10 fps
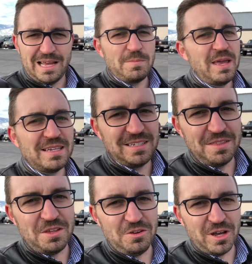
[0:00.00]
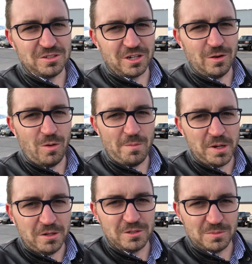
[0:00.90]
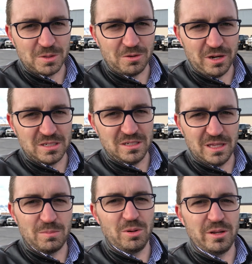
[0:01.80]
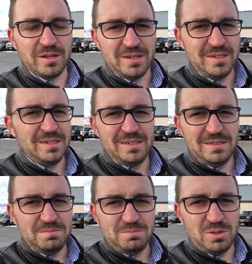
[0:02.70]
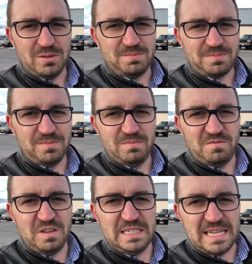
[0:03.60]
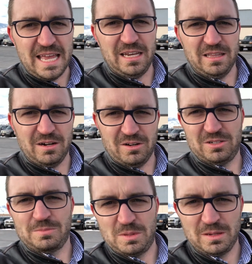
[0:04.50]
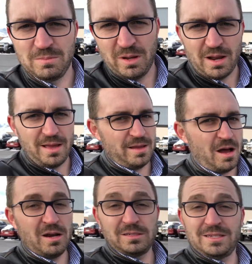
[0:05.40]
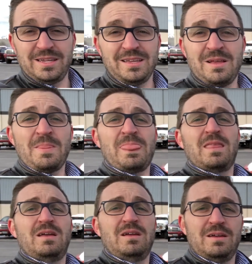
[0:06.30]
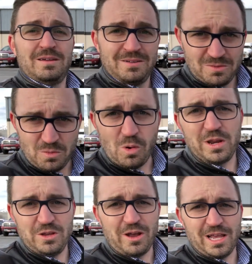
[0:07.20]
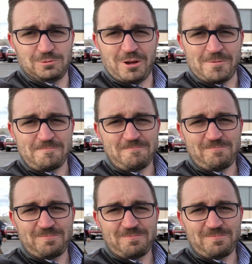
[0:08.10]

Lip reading: I'm guessing that you guys are gonna want me to do something crazy, like put a V10 in there or something. But honestly, what do you guys want?